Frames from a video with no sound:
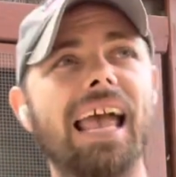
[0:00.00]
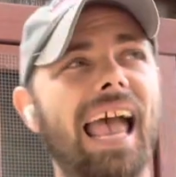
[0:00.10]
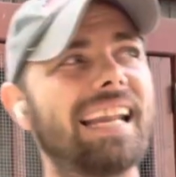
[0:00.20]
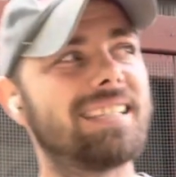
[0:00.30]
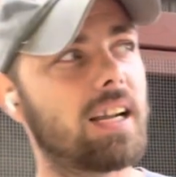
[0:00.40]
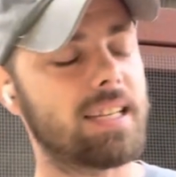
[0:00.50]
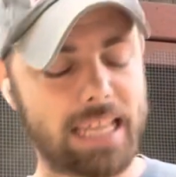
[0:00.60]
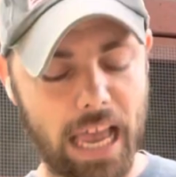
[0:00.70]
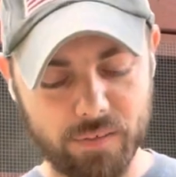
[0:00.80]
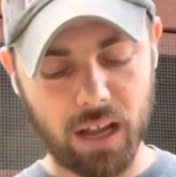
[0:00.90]
and it does
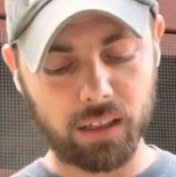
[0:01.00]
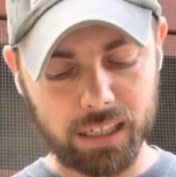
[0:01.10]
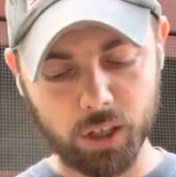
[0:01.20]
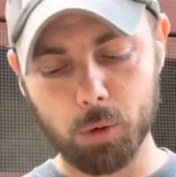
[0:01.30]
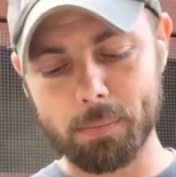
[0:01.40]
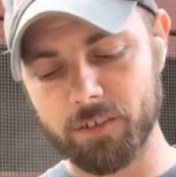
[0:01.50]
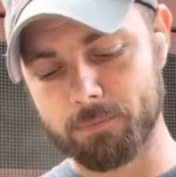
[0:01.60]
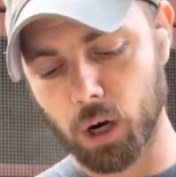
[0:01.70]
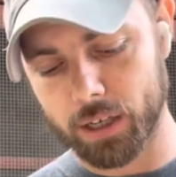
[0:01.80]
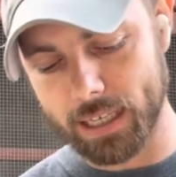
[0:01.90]
have a little bit of
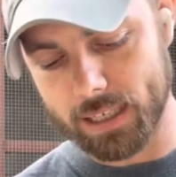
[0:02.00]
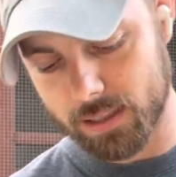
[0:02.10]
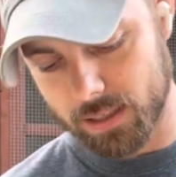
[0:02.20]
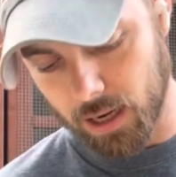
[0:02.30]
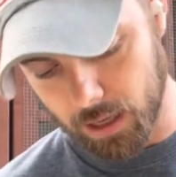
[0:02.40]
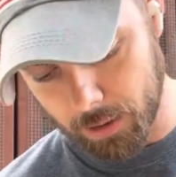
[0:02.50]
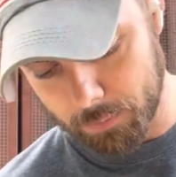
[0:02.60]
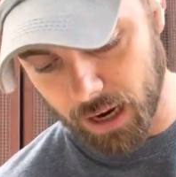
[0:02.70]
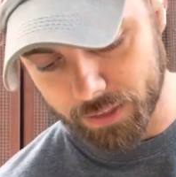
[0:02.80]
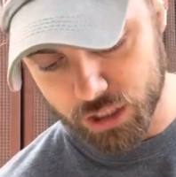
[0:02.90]
markings
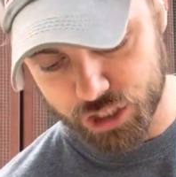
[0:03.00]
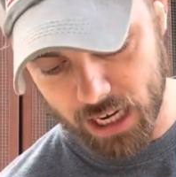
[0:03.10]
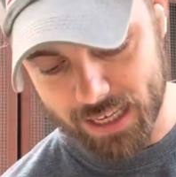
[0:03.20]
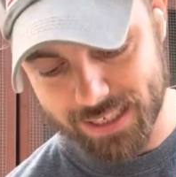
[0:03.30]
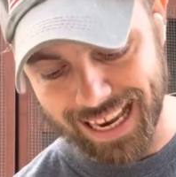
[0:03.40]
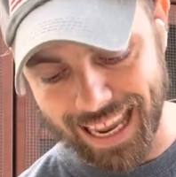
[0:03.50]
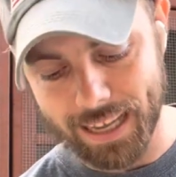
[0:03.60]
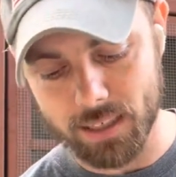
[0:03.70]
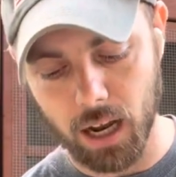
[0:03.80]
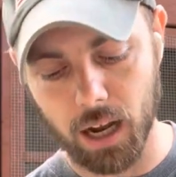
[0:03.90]
on the chest
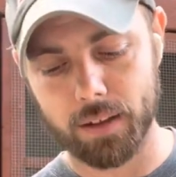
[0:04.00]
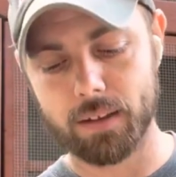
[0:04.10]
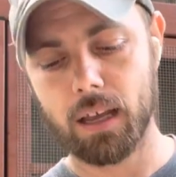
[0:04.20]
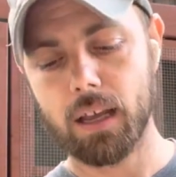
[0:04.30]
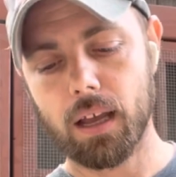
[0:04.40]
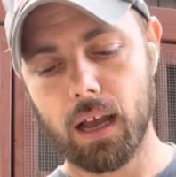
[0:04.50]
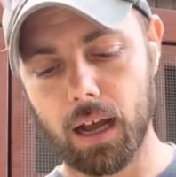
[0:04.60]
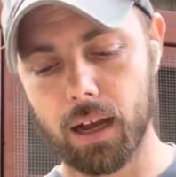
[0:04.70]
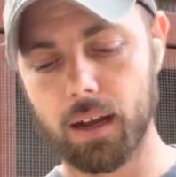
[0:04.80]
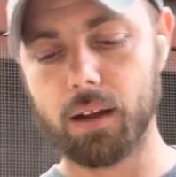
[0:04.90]
and on
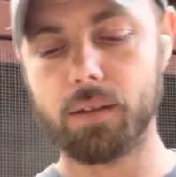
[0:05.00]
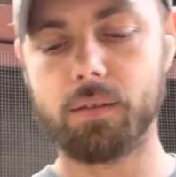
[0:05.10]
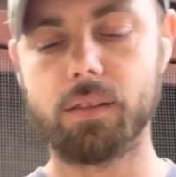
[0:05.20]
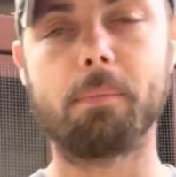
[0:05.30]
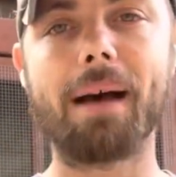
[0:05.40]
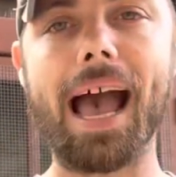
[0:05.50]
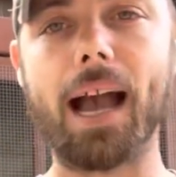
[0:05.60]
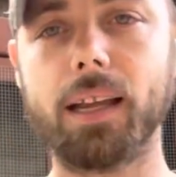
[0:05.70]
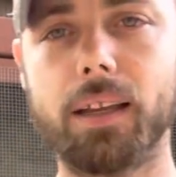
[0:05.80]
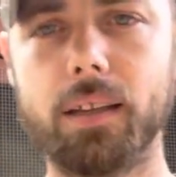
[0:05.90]
the
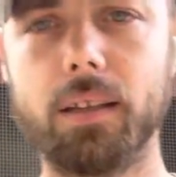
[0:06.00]
back.